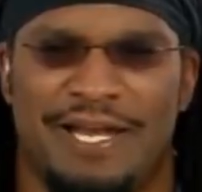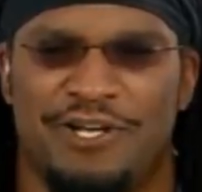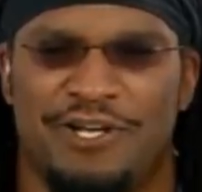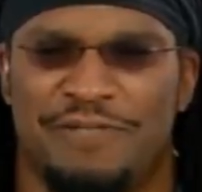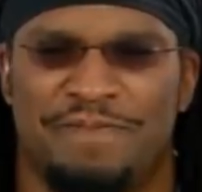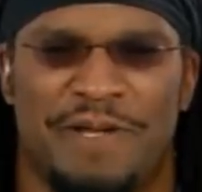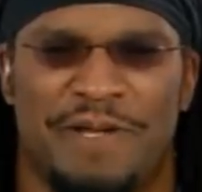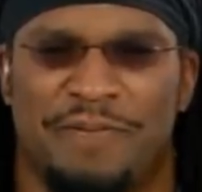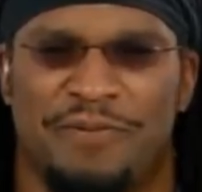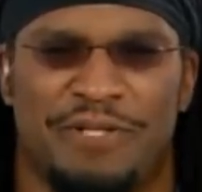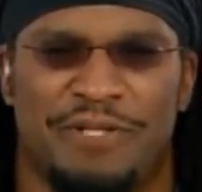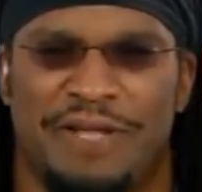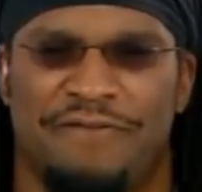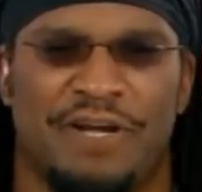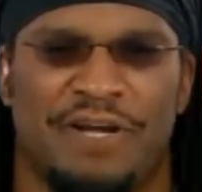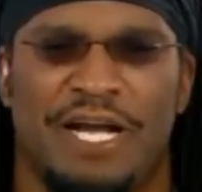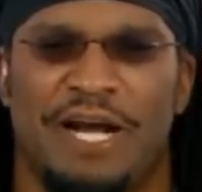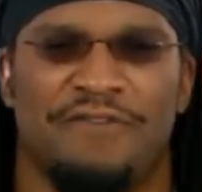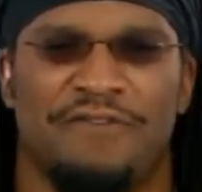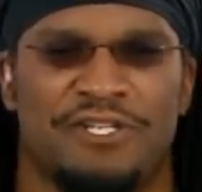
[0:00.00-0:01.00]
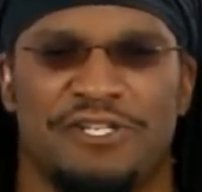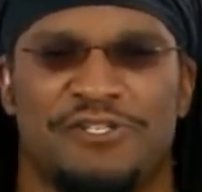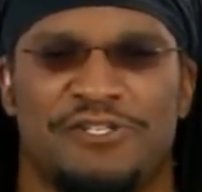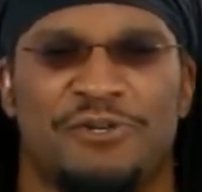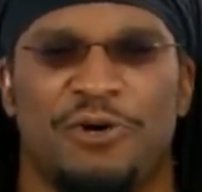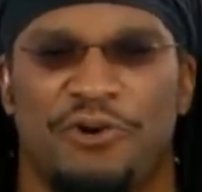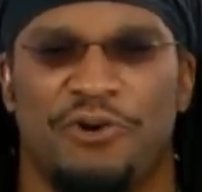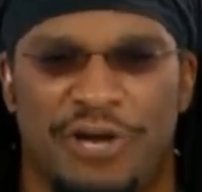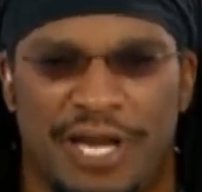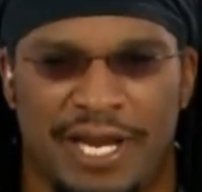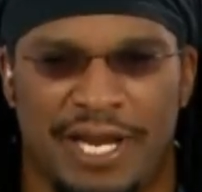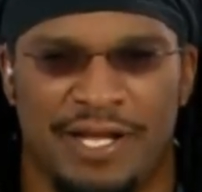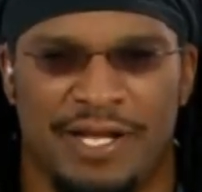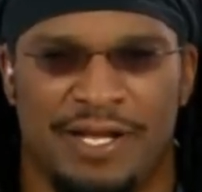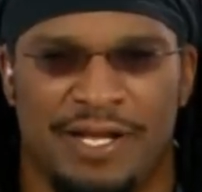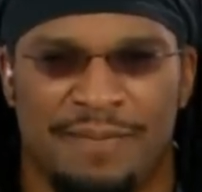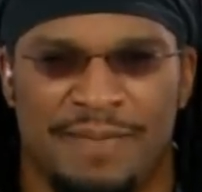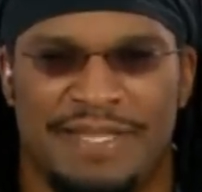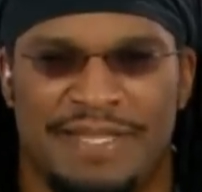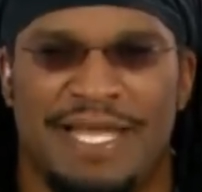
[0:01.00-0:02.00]
news people to even cover the story.
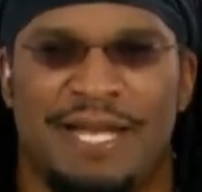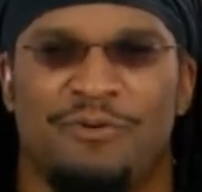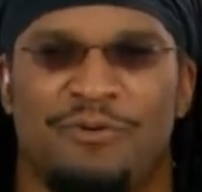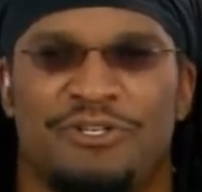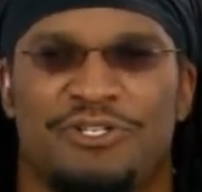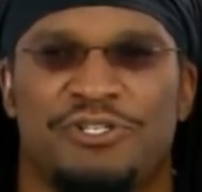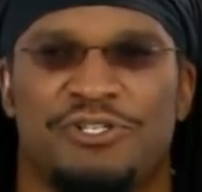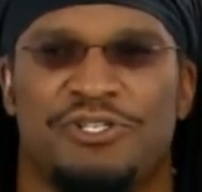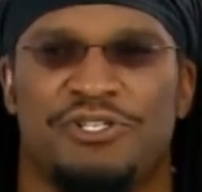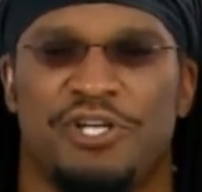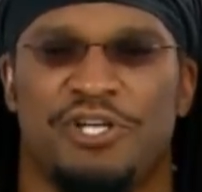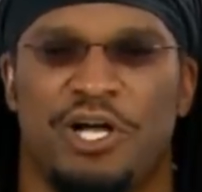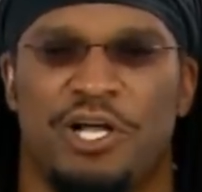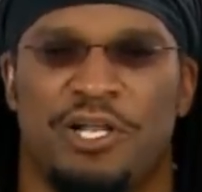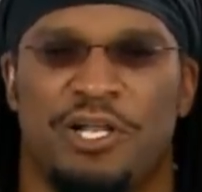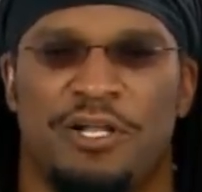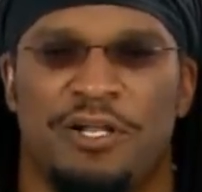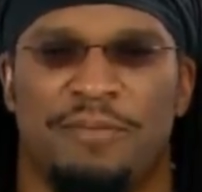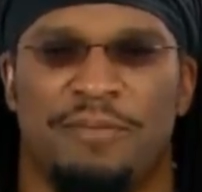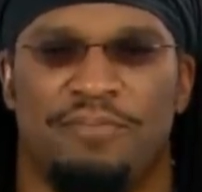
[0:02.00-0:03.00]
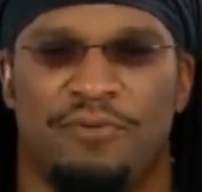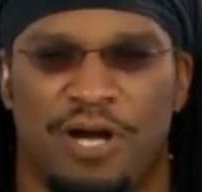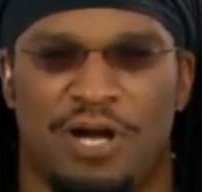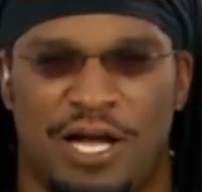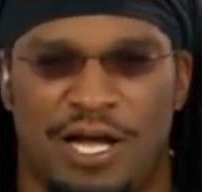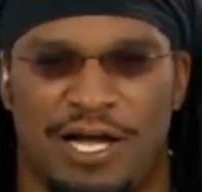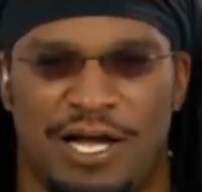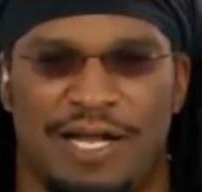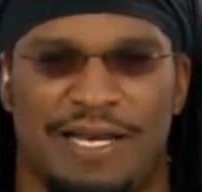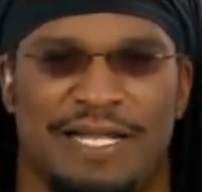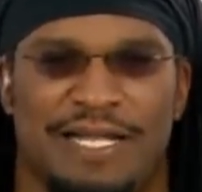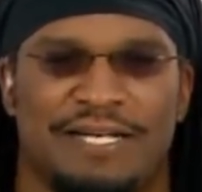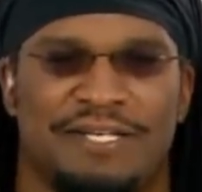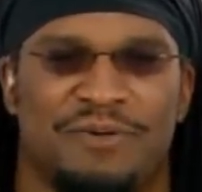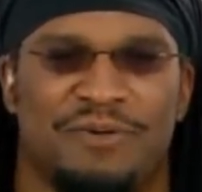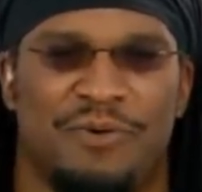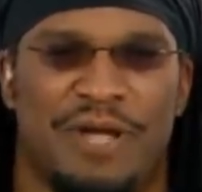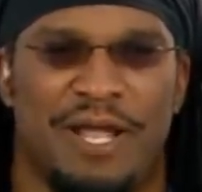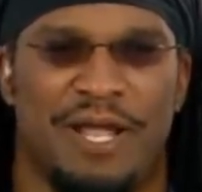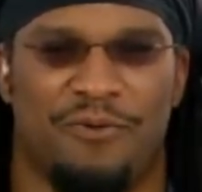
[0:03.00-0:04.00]
But then once you saw LeBron and
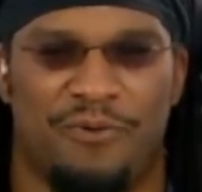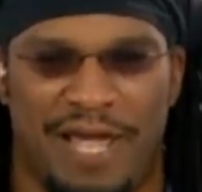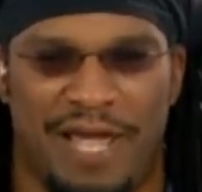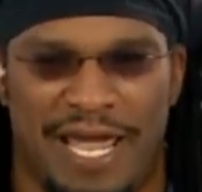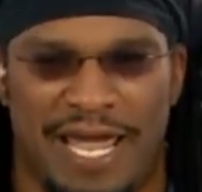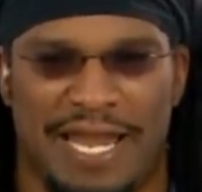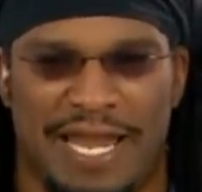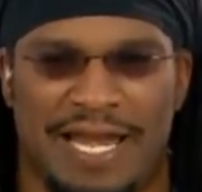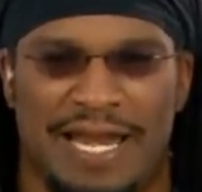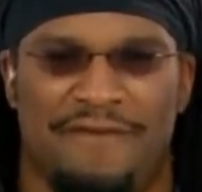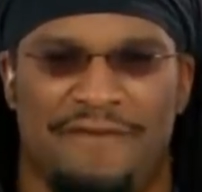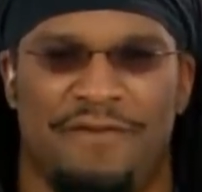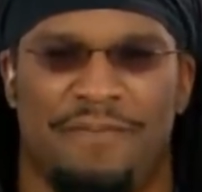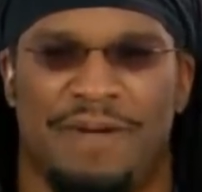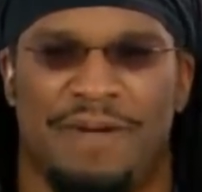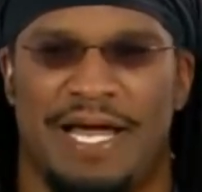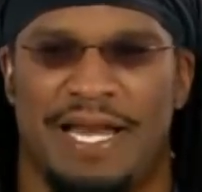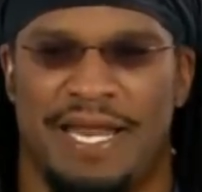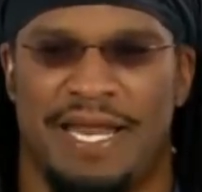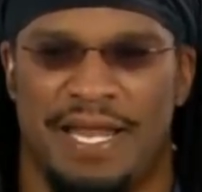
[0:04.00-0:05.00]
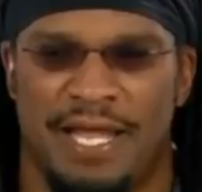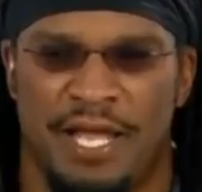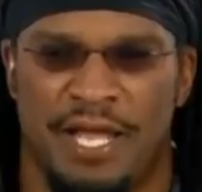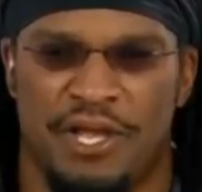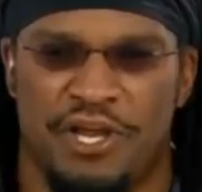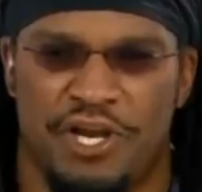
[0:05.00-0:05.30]
Dwayne Wade and everybody,